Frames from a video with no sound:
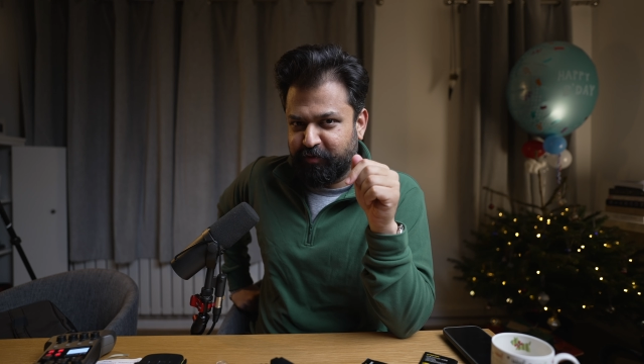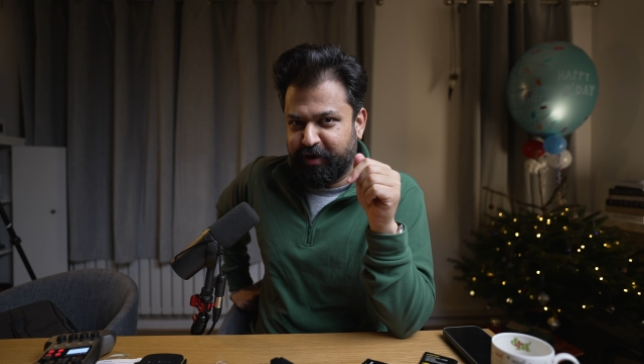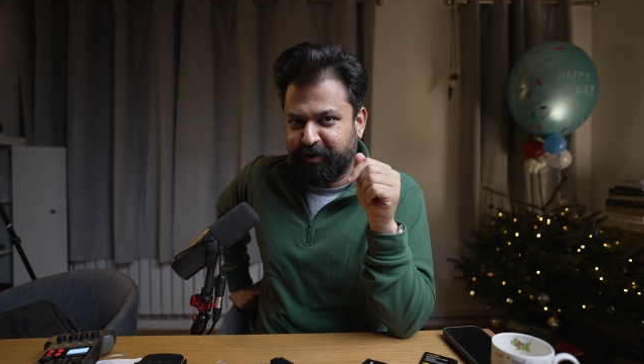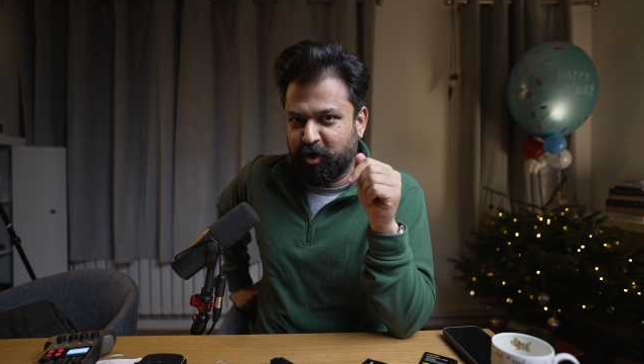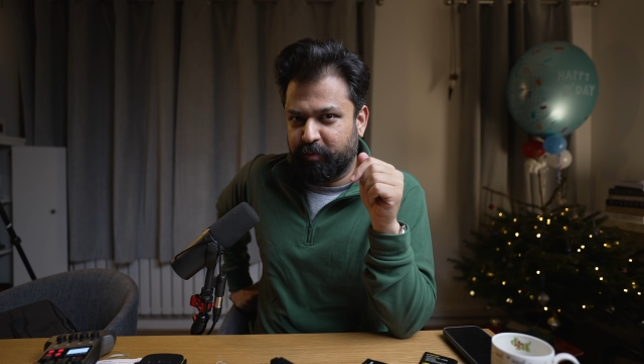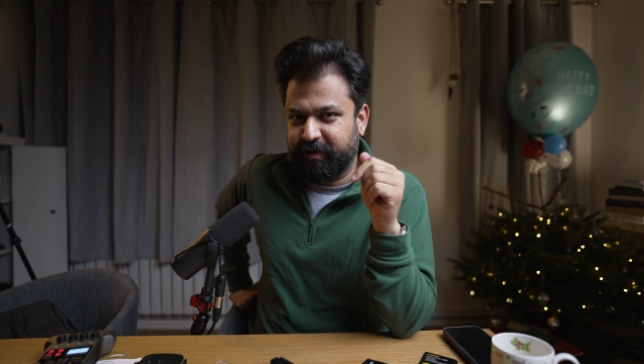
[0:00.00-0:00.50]

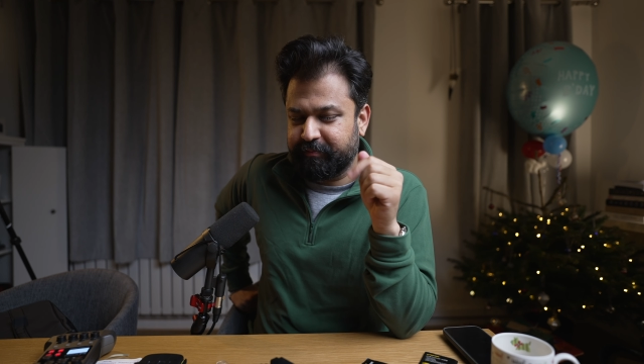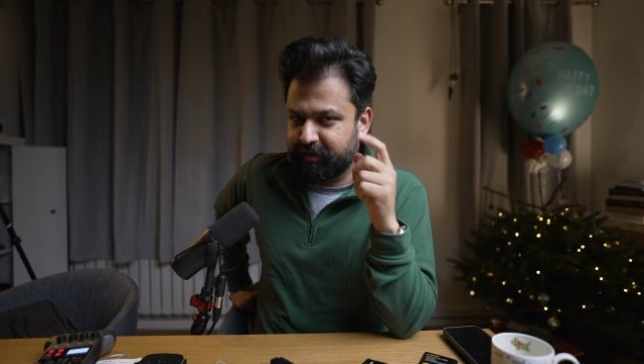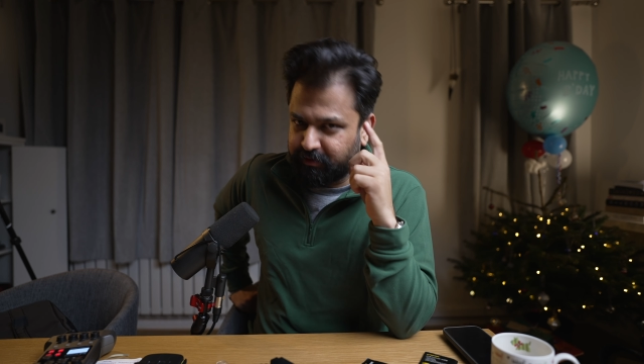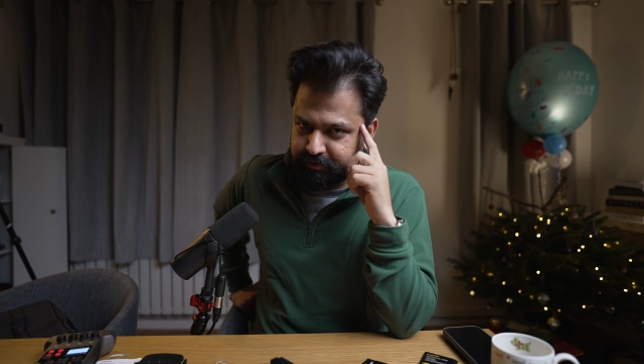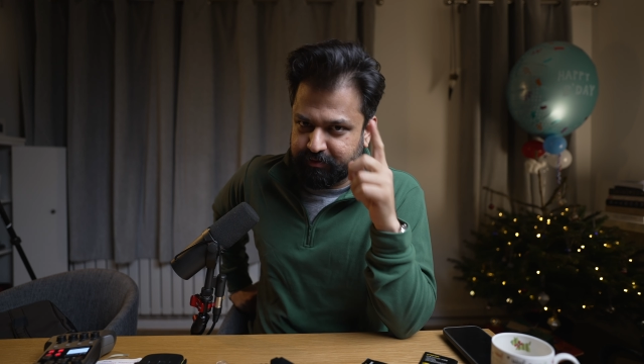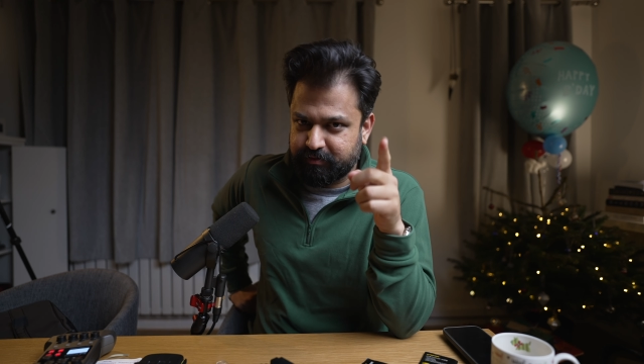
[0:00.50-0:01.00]
write a comment,
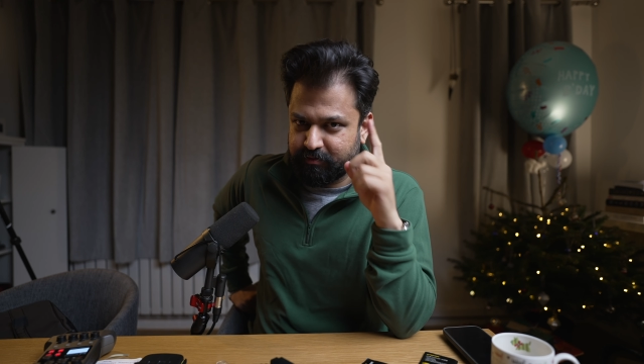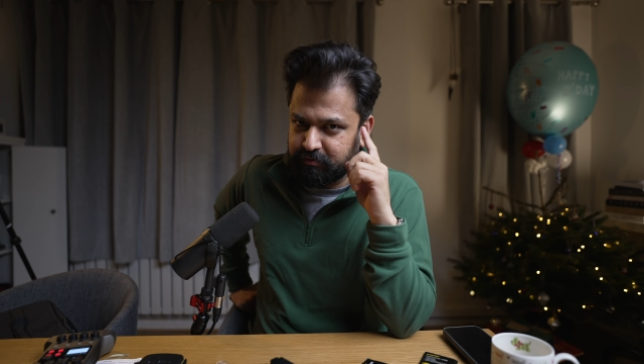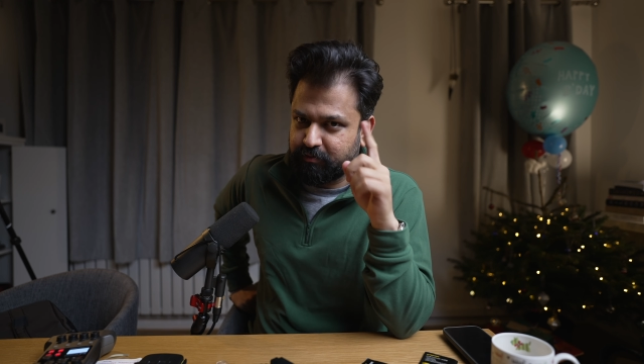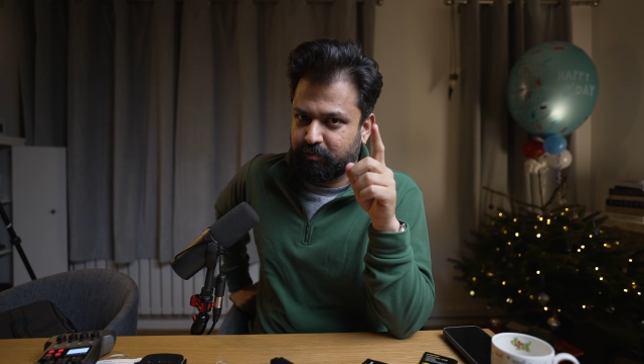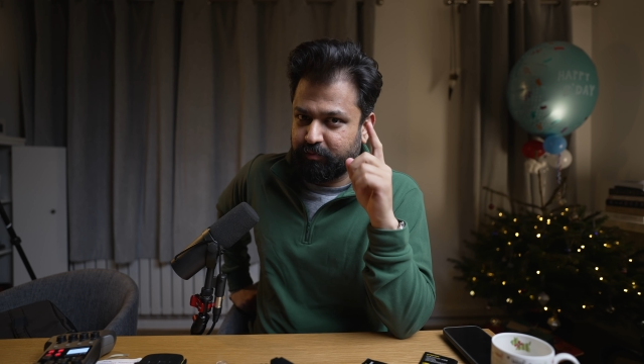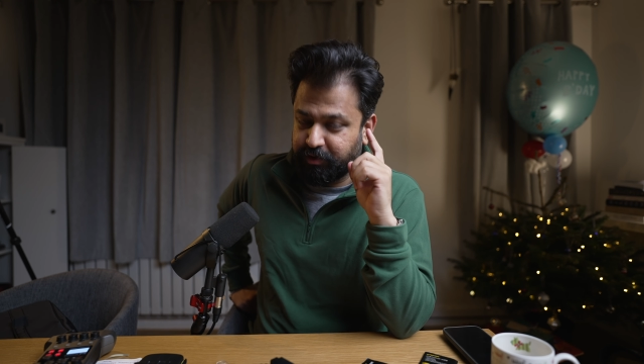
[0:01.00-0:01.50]
because
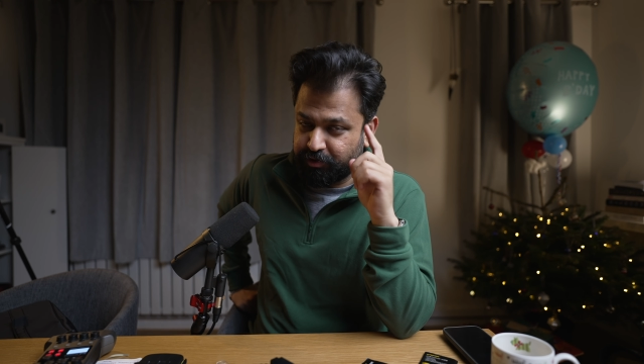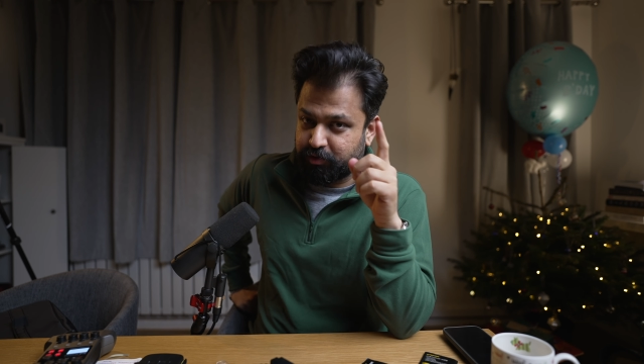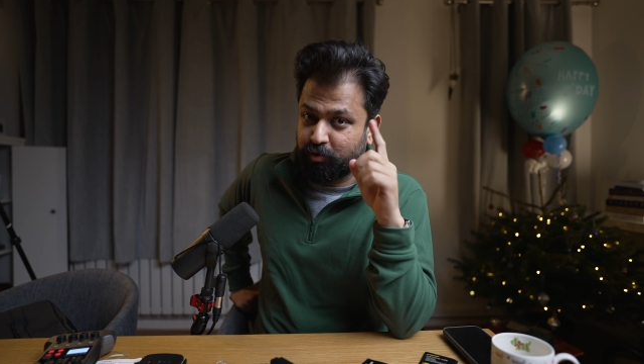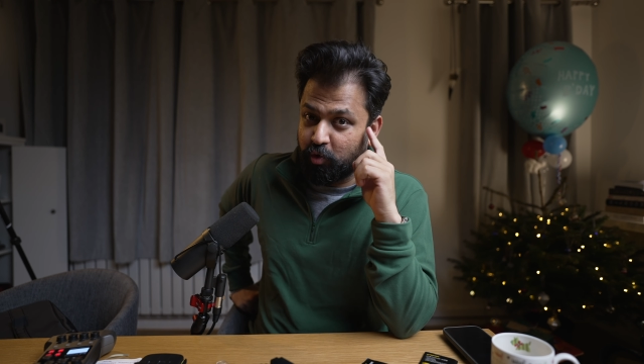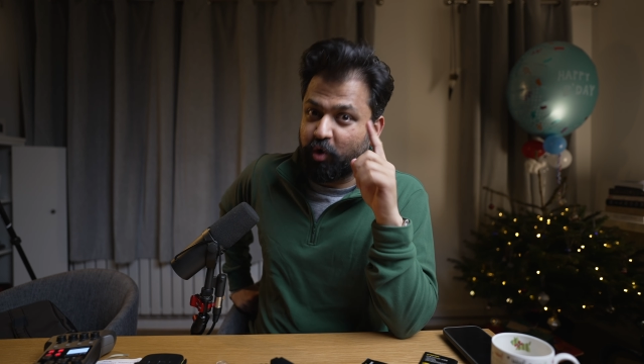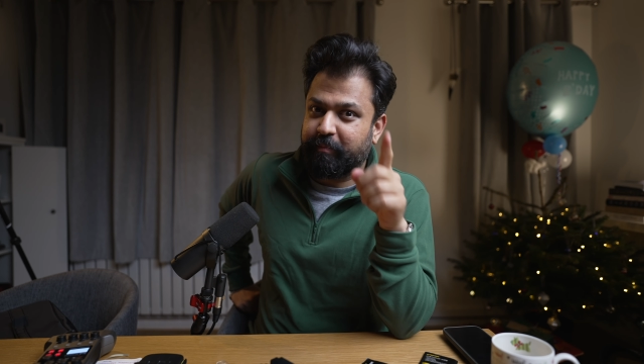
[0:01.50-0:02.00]
we
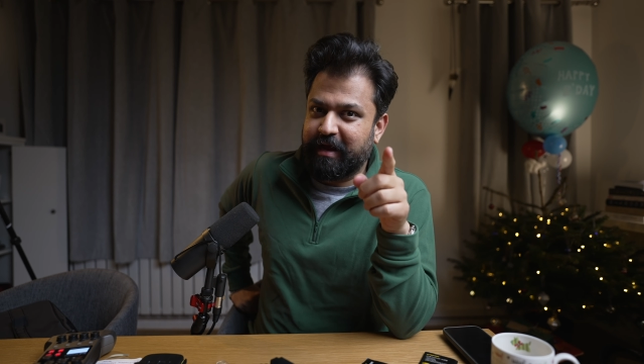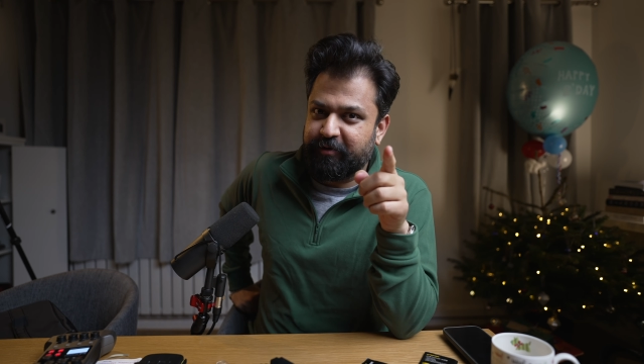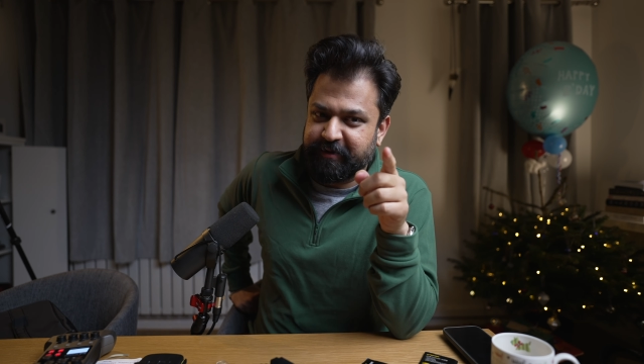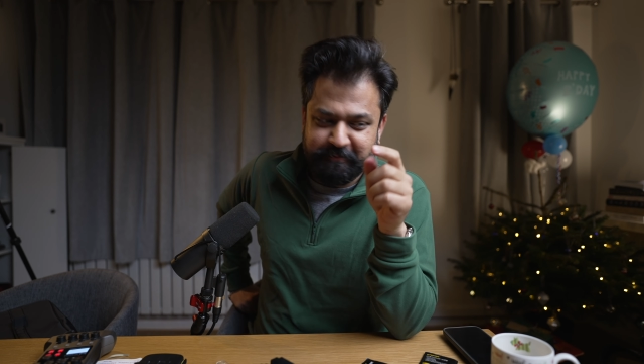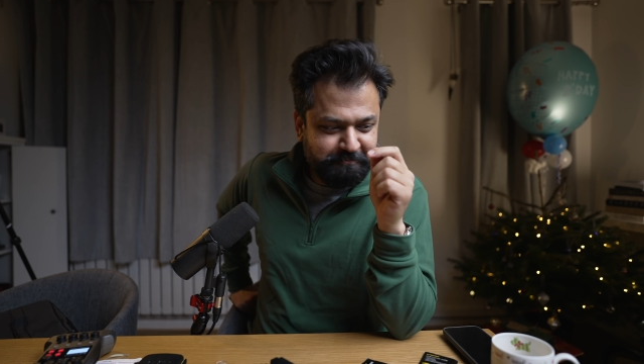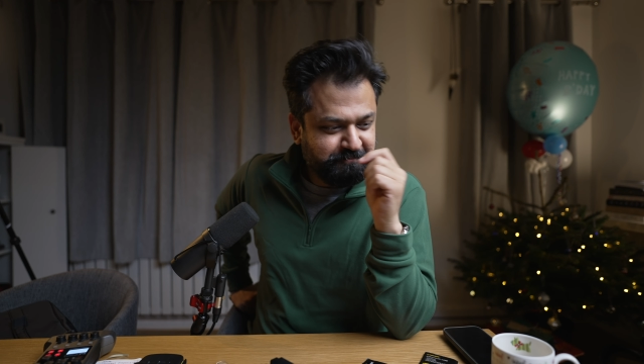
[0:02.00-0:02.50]
should talk about it.